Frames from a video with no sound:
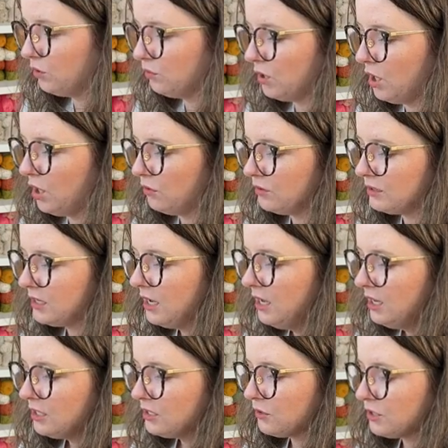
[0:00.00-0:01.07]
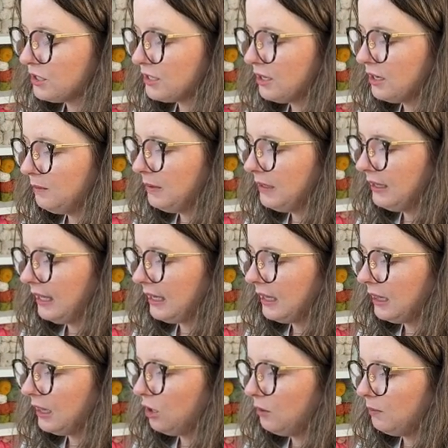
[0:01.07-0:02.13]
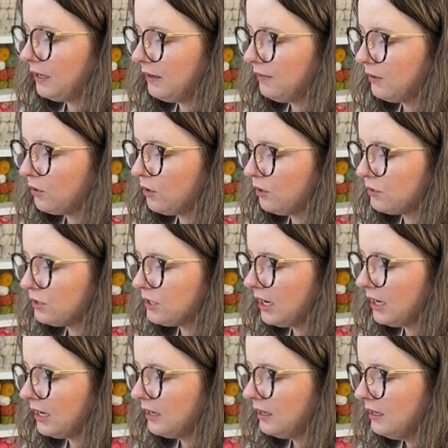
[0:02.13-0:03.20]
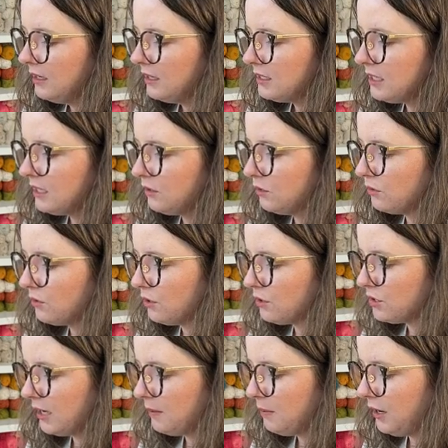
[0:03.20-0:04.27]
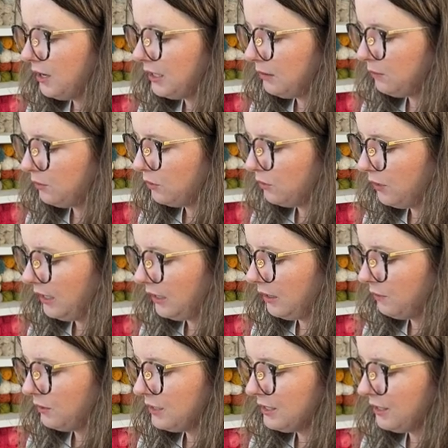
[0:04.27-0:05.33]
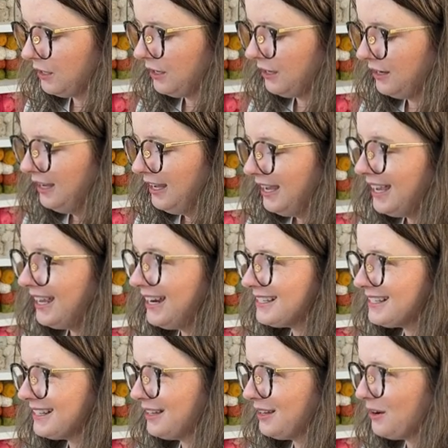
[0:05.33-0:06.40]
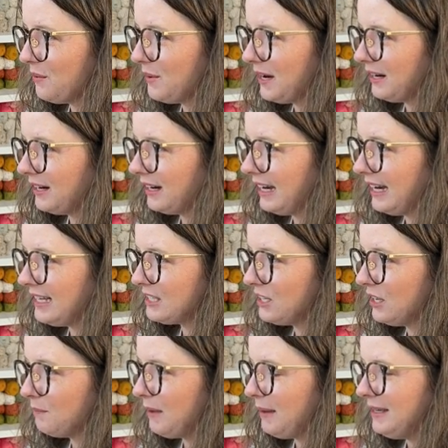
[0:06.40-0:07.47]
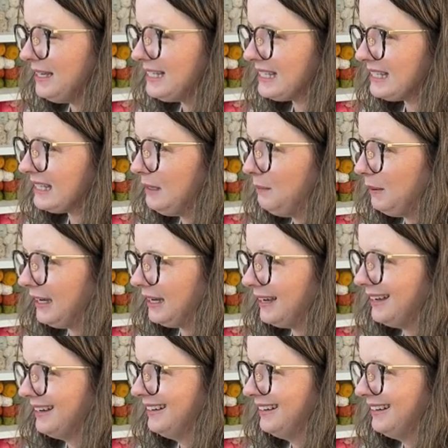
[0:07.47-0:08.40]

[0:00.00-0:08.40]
rows. So it's just going to be like a little bit of a crochet, single crochet party real quick. And we're just going to, it is a little weird. And he's, maybe he's sleeping.